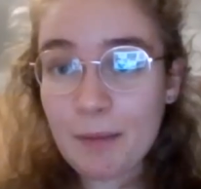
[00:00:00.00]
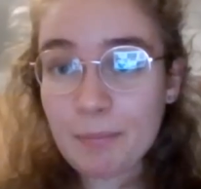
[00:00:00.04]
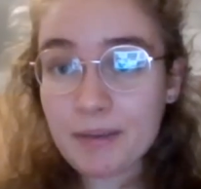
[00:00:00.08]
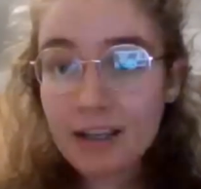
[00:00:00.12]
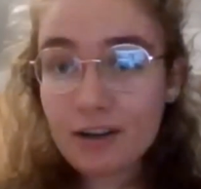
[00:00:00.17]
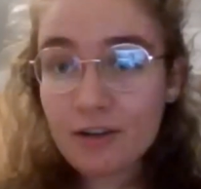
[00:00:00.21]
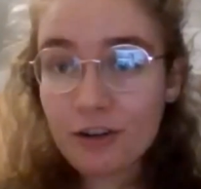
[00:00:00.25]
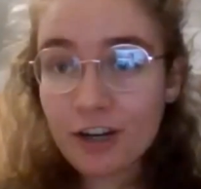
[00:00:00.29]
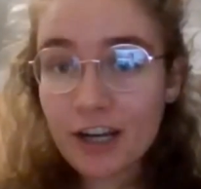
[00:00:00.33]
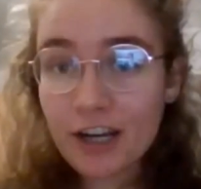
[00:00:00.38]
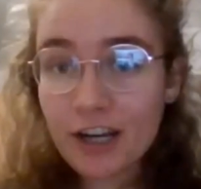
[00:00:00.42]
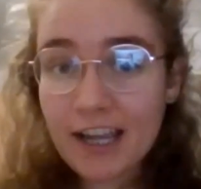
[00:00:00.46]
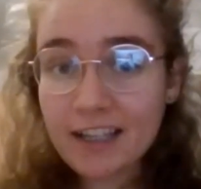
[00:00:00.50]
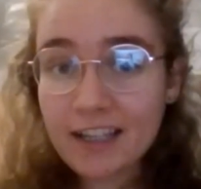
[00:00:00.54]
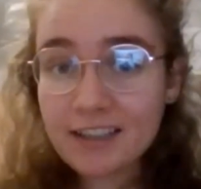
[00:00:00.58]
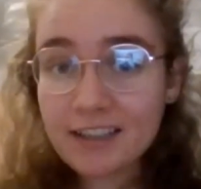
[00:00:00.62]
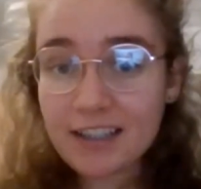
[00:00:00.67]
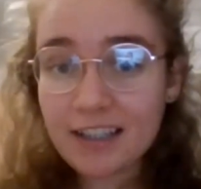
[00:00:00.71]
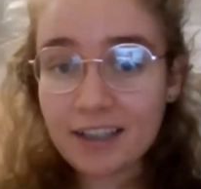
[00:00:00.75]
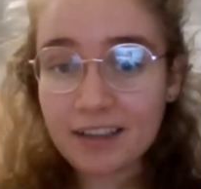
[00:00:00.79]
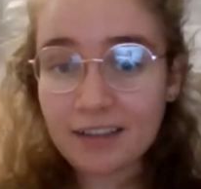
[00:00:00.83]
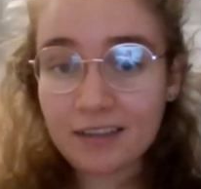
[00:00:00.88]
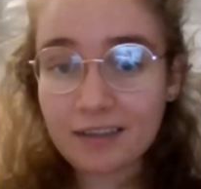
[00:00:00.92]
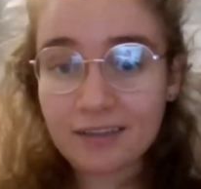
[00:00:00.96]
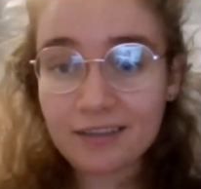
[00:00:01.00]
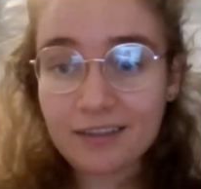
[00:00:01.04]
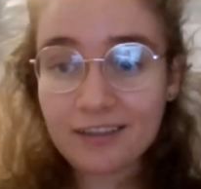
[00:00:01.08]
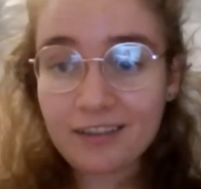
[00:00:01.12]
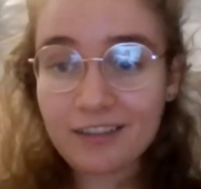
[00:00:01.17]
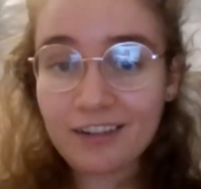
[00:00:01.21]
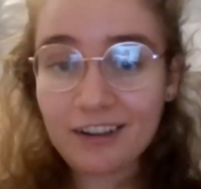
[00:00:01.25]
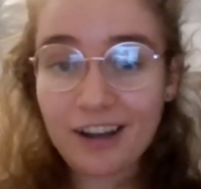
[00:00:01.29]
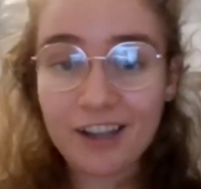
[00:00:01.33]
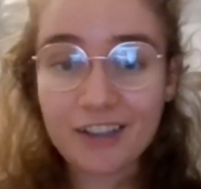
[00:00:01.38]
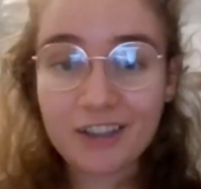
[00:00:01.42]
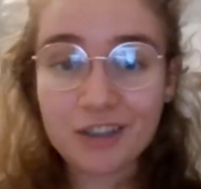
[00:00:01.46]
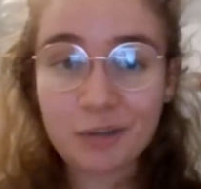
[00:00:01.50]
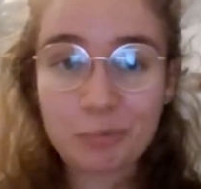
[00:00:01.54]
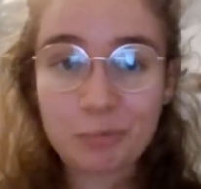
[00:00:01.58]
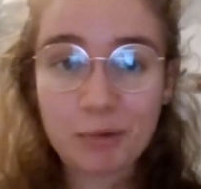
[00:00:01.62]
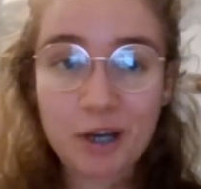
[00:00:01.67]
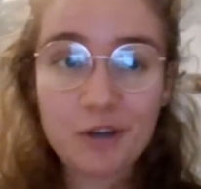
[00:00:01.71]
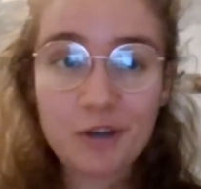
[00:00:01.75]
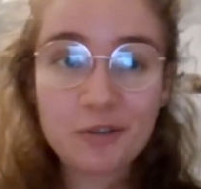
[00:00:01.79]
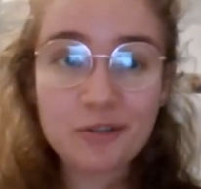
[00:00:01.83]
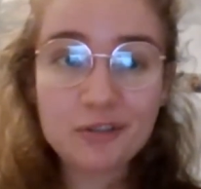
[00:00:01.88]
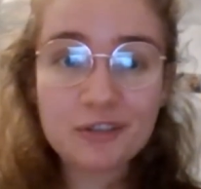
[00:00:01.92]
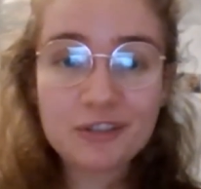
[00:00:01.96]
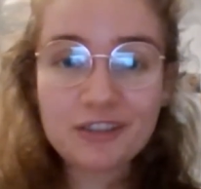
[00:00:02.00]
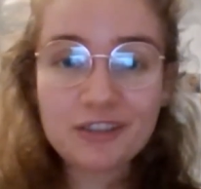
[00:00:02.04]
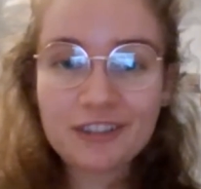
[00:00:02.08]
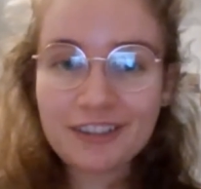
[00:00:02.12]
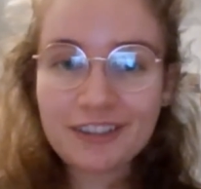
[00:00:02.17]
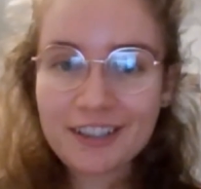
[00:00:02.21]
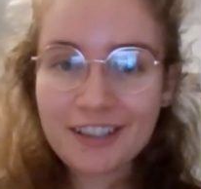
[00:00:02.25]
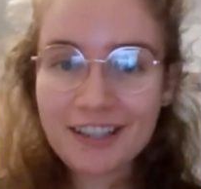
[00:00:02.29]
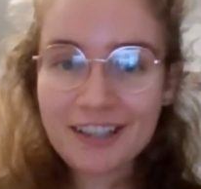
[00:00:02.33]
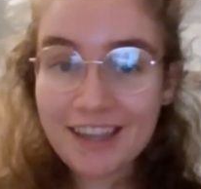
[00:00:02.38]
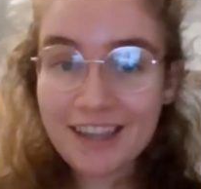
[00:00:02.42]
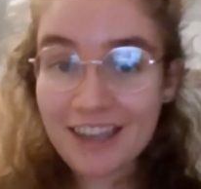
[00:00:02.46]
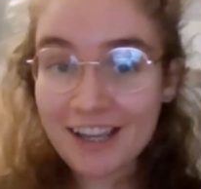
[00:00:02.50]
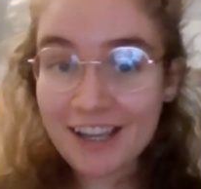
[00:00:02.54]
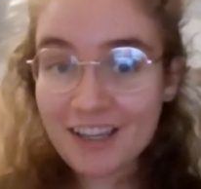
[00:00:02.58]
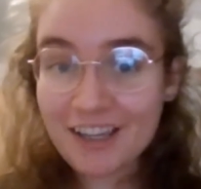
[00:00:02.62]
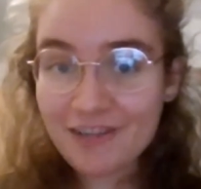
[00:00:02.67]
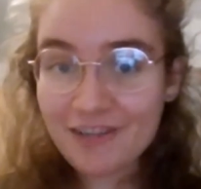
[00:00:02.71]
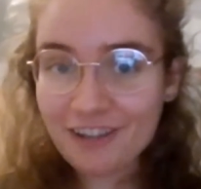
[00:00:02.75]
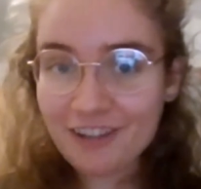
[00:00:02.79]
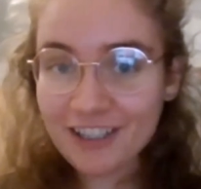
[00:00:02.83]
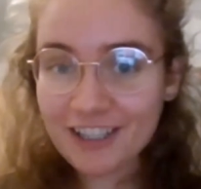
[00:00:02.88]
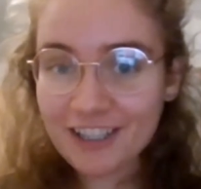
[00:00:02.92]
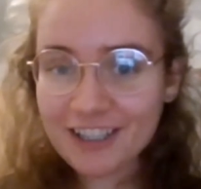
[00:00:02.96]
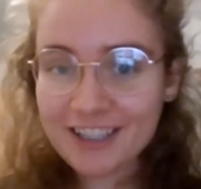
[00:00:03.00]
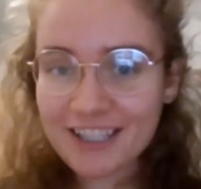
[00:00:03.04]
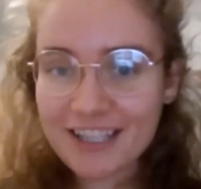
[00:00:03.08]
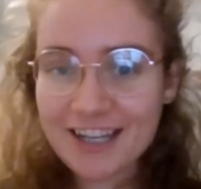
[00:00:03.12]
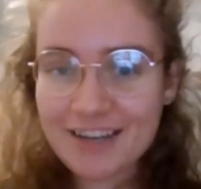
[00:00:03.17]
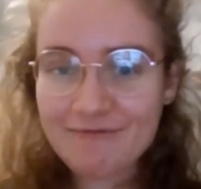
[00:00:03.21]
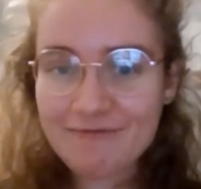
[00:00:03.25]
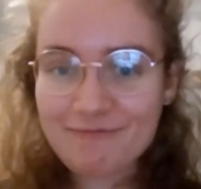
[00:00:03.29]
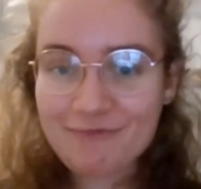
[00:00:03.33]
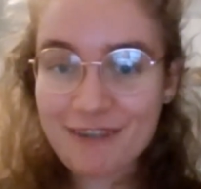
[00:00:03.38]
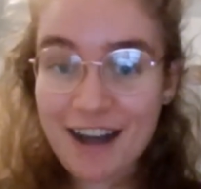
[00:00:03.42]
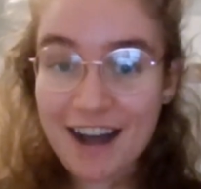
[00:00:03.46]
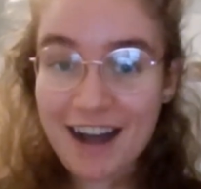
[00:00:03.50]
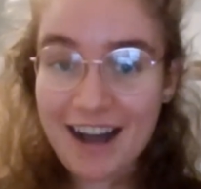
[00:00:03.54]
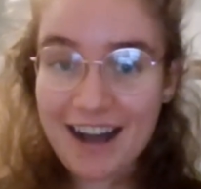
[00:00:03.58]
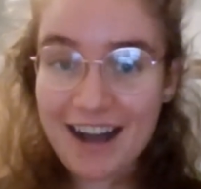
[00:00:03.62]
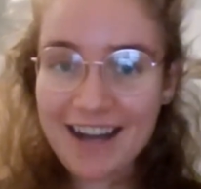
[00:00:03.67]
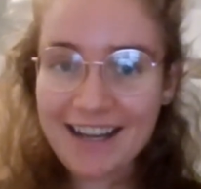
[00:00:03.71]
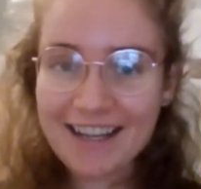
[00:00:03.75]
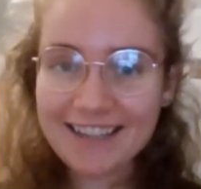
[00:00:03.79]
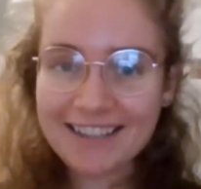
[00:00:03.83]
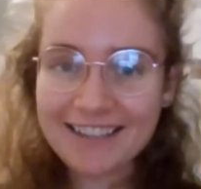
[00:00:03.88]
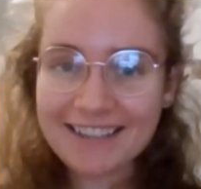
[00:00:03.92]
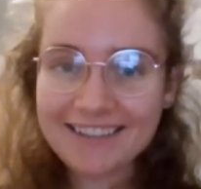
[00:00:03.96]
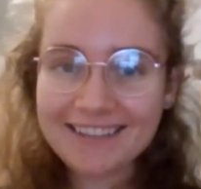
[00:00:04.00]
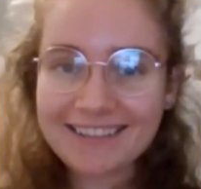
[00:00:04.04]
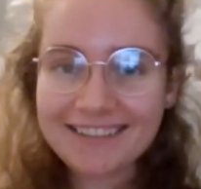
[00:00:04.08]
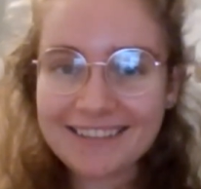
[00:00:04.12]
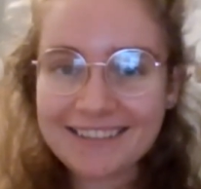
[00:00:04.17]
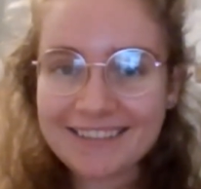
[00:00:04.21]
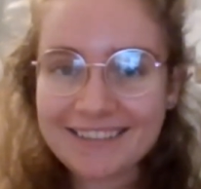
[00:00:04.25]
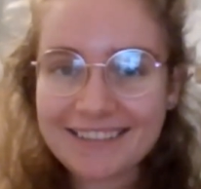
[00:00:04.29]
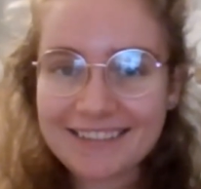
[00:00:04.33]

happy creating, I suppose. Thank you for listening. Bye.